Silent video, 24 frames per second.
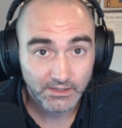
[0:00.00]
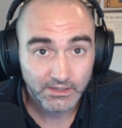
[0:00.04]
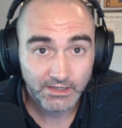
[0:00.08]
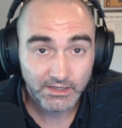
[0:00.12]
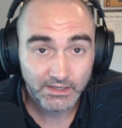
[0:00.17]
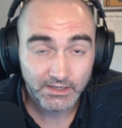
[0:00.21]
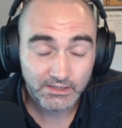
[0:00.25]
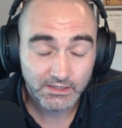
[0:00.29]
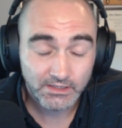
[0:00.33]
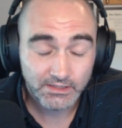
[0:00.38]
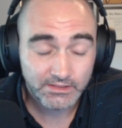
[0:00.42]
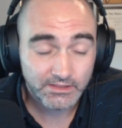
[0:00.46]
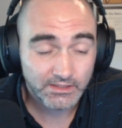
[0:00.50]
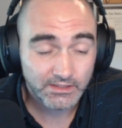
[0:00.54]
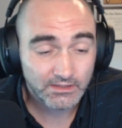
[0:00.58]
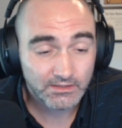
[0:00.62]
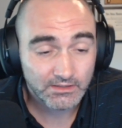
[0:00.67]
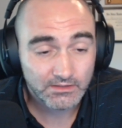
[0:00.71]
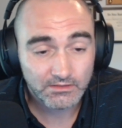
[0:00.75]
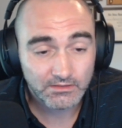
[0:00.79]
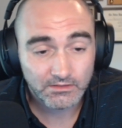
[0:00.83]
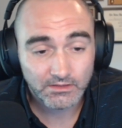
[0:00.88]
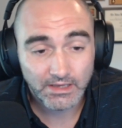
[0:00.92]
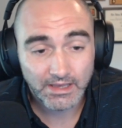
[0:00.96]
And I
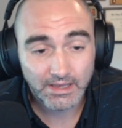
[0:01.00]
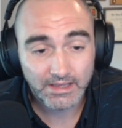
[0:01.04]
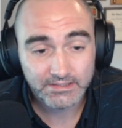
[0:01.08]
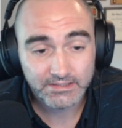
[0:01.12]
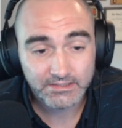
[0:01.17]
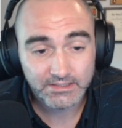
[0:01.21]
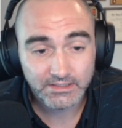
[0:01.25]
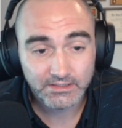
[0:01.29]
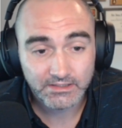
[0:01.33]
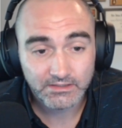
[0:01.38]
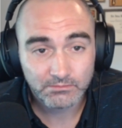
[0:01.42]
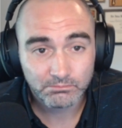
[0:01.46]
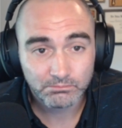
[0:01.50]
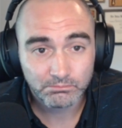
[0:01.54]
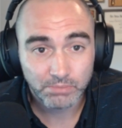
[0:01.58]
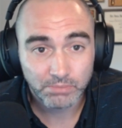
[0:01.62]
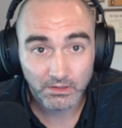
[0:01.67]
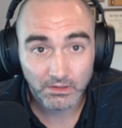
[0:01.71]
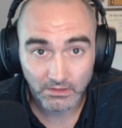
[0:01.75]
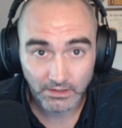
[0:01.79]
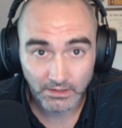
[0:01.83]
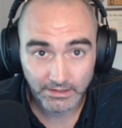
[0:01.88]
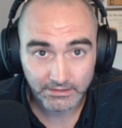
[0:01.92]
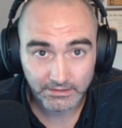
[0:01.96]
think asking
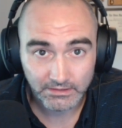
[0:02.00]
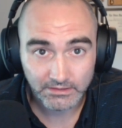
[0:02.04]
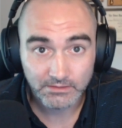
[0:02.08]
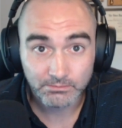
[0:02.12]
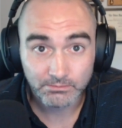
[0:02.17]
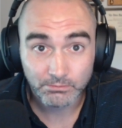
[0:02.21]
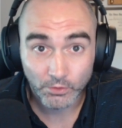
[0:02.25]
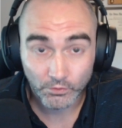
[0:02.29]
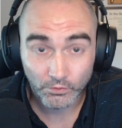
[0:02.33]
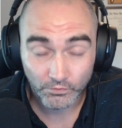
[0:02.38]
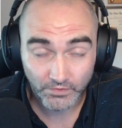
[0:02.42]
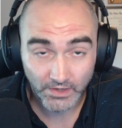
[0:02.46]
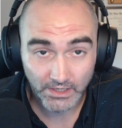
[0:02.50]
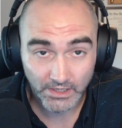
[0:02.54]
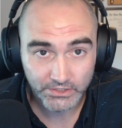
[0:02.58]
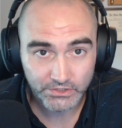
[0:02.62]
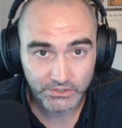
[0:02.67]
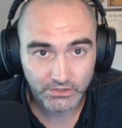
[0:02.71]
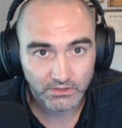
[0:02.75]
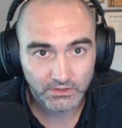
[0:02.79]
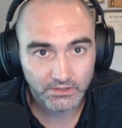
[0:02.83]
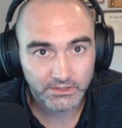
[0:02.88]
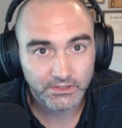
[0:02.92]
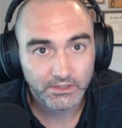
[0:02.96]
politely,
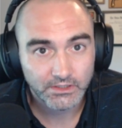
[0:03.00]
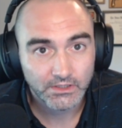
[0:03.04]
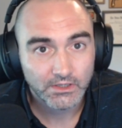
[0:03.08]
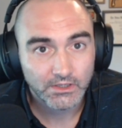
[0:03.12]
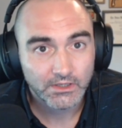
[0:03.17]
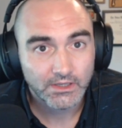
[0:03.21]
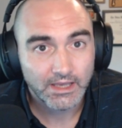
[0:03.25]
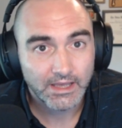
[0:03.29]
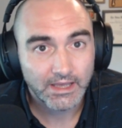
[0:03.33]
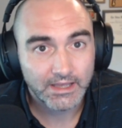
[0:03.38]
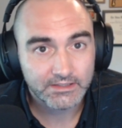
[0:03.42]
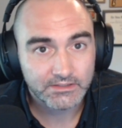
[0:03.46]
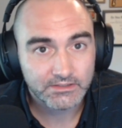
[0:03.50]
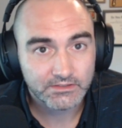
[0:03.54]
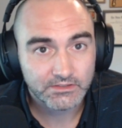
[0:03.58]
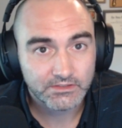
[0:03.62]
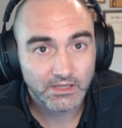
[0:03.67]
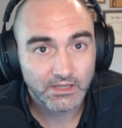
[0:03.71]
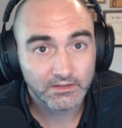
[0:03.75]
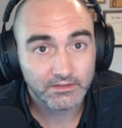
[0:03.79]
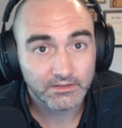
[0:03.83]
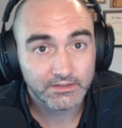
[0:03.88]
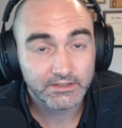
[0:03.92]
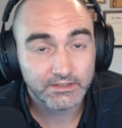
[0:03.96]
professionally, at
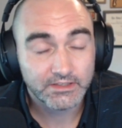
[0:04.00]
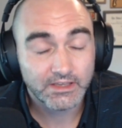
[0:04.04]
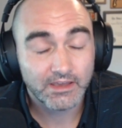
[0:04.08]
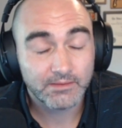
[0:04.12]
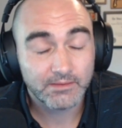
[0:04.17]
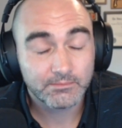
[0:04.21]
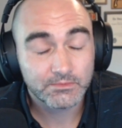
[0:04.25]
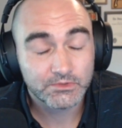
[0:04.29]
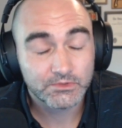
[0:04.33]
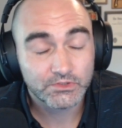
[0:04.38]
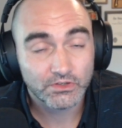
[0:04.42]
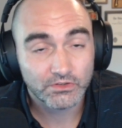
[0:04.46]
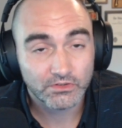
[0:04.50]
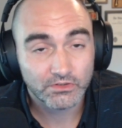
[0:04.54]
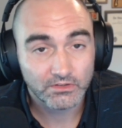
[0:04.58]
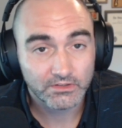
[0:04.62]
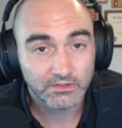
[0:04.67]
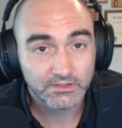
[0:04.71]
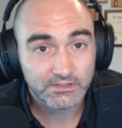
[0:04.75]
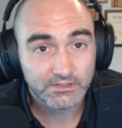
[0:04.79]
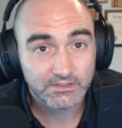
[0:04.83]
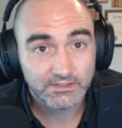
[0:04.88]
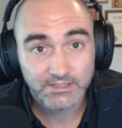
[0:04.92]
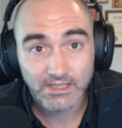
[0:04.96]
telling game
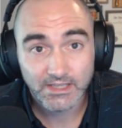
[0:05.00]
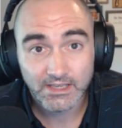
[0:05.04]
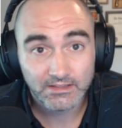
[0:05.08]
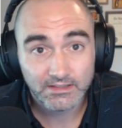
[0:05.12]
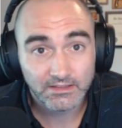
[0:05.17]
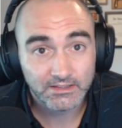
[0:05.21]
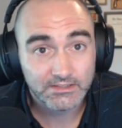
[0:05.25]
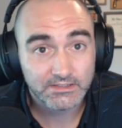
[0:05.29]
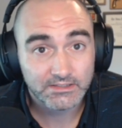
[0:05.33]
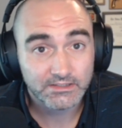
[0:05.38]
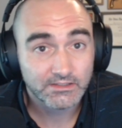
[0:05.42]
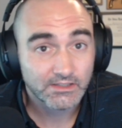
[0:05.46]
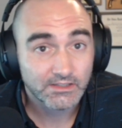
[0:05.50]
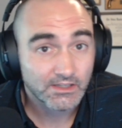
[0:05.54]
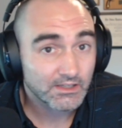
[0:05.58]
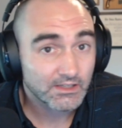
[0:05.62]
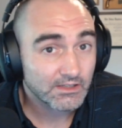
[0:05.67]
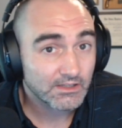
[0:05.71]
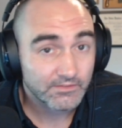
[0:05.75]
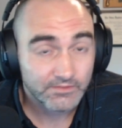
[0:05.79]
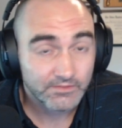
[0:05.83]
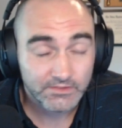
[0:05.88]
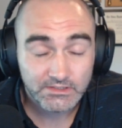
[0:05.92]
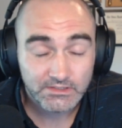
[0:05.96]
journalists, hey, listen,
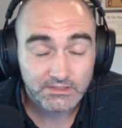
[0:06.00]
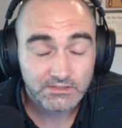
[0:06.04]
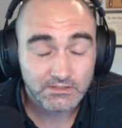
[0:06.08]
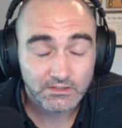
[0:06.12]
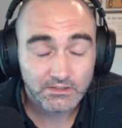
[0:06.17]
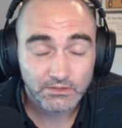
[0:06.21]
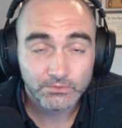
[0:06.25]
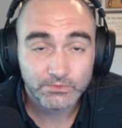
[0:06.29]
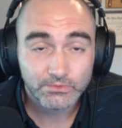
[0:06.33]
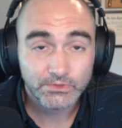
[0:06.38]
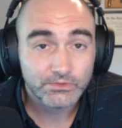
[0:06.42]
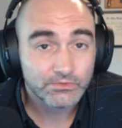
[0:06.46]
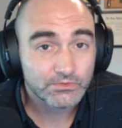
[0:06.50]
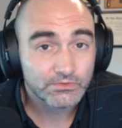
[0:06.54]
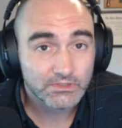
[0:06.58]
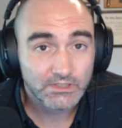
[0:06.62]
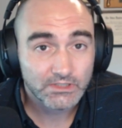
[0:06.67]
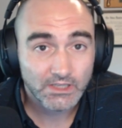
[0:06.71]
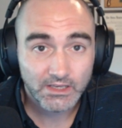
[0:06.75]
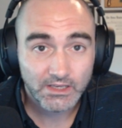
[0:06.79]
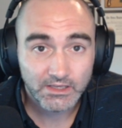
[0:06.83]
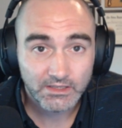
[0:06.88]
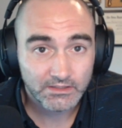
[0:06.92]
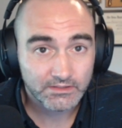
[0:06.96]
if it's a slow news
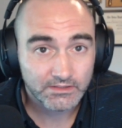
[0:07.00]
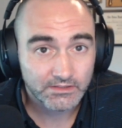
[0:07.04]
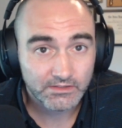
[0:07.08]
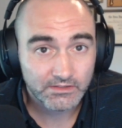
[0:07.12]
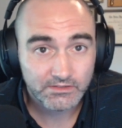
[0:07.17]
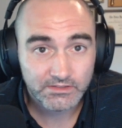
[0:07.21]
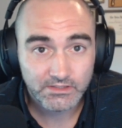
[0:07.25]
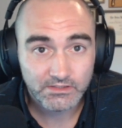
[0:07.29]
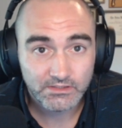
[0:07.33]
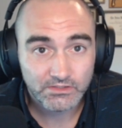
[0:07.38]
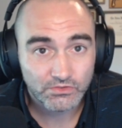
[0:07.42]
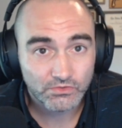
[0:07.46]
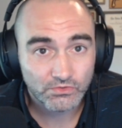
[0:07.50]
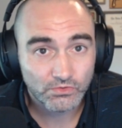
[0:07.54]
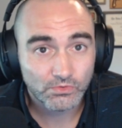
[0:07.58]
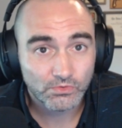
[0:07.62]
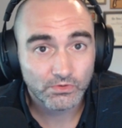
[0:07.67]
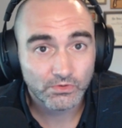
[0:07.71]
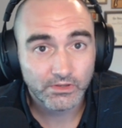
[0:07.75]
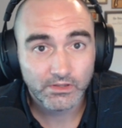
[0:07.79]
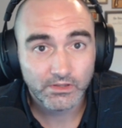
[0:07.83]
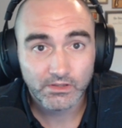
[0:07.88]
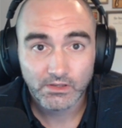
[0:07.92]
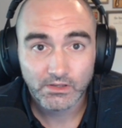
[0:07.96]
day, there's this
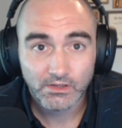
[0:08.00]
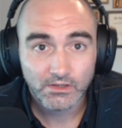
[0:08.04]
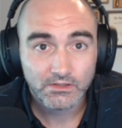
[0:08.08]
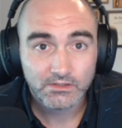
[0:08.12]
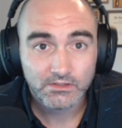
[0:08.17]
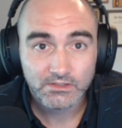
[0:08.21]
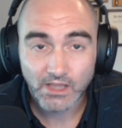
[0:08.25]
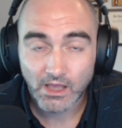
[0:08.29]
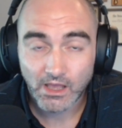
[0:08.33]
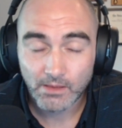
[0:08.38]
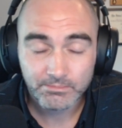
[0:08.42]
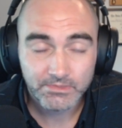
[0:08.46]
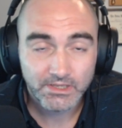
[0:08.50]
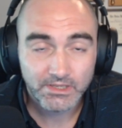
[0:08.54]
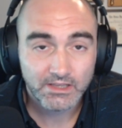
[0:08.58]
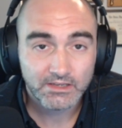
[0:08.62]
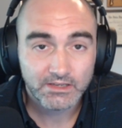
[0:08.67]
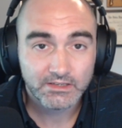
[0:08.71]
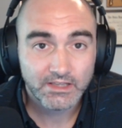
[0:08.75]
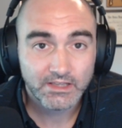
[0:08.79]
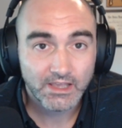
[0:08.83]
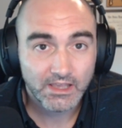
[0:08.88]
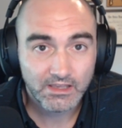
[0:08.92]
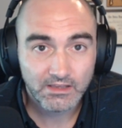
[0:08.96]
story, top
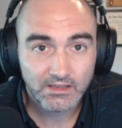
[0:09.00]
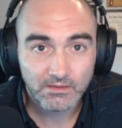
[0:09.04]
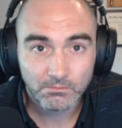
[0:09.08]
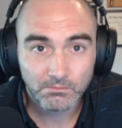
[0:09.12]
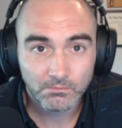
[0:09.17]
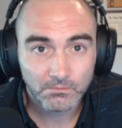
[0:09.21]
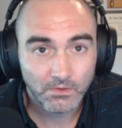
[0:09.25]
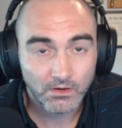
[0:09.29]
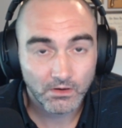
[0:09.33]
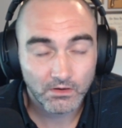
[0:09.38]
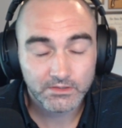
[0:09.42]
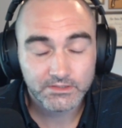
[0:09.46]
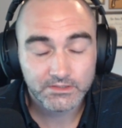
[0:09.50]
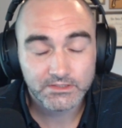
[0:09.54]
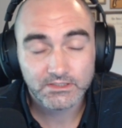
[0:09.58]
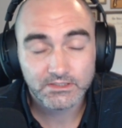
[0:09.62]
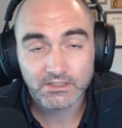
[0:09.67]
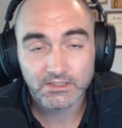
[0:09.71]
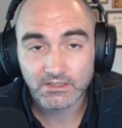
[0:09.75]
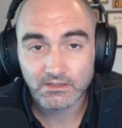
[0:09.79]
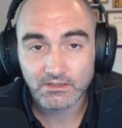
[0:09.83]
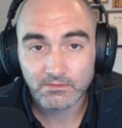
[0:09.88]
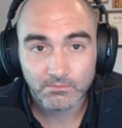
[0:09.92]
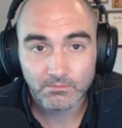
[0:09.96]
10 game on
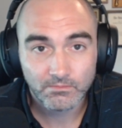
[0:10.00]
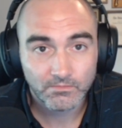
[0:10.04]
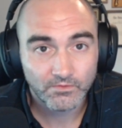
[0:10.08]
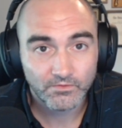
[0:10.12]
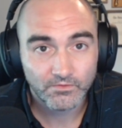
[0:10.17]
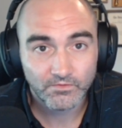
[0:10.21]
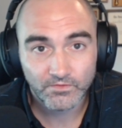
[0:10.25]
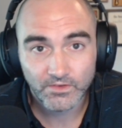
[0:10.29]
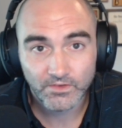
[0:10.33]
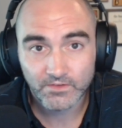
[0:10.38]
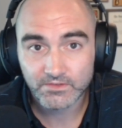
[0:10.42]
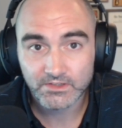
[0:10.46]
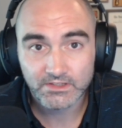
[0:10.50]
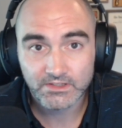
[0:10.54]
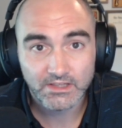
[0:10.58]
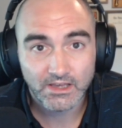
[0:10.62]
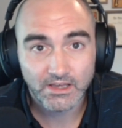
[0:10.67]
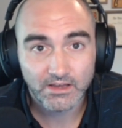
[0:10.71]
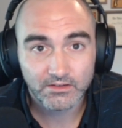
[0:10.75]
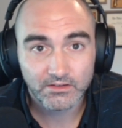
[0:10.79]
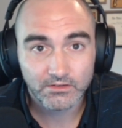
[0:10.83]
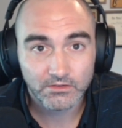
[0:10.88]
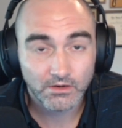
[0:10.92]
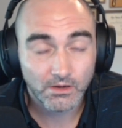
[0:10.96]
Steam,
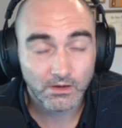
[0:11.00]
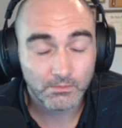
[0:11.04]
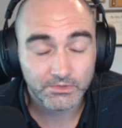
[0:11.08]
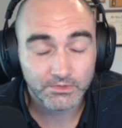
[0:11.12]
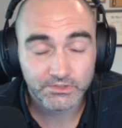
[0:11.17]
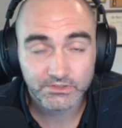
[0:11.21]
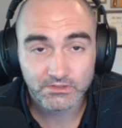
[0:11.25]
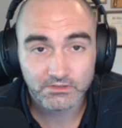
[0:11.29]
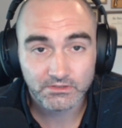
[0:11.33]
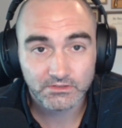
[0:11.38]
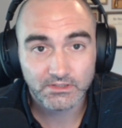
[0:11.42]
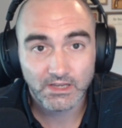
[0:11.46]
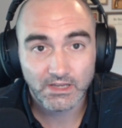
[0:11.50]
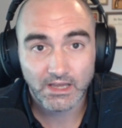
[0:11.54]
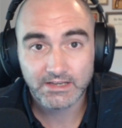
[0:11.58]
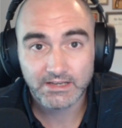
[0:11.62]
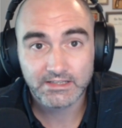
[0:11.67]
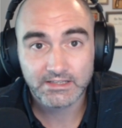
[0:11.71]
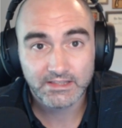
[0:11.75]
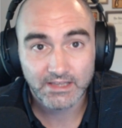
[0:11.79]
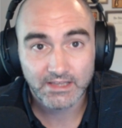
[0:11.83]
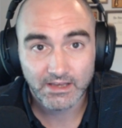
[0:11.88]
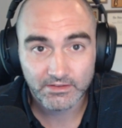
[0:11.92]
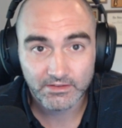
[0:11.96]
50,000 or almost
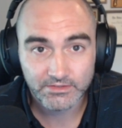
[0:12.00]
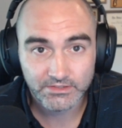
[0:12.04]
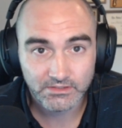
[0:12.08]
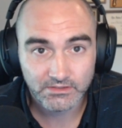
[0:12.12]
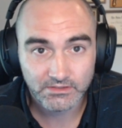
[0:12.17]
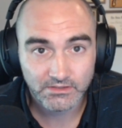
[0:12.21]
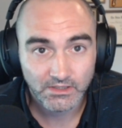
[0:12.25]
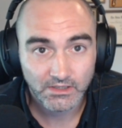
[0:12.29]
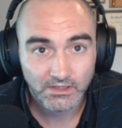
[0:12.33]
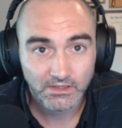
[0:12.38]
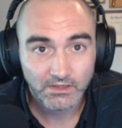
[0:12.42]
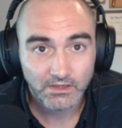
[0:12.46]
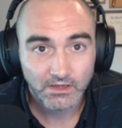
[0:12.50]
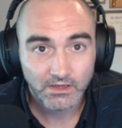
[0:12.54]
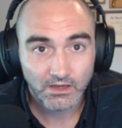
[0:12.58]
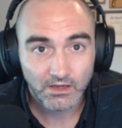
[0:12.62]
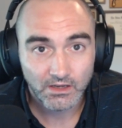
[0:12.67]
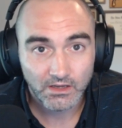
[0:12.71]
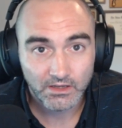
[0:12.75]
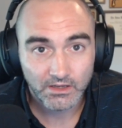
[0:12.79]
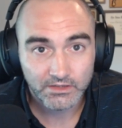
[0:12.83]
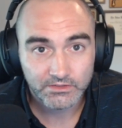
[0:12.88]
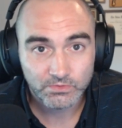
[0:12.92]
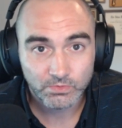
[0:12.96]
90,000
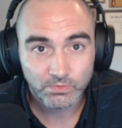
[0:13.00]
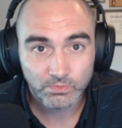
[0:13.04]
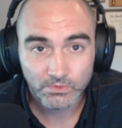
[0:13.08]
uh,